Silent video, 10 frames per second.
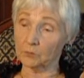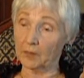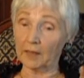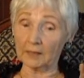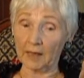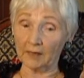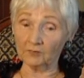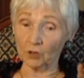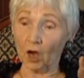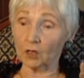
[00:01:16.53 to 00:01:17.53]
but
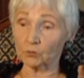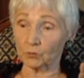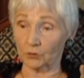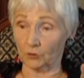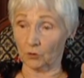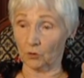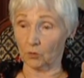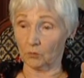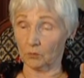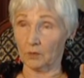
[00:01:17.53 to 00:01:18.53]
I've talked with her.